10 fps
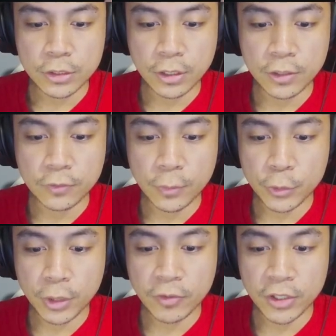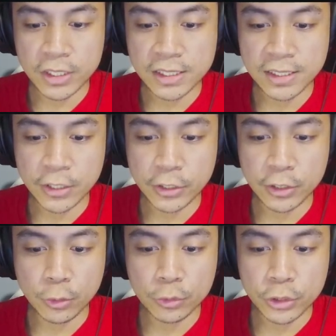from your graveyard instead. You can
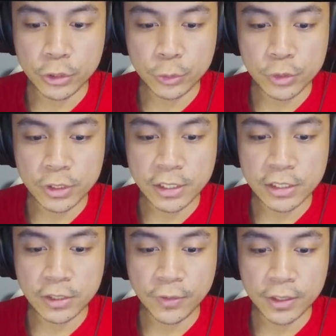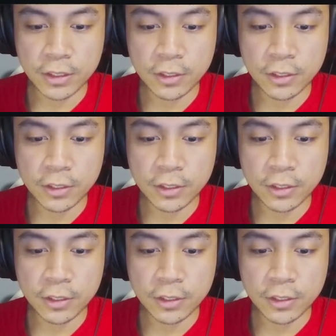only use each effect of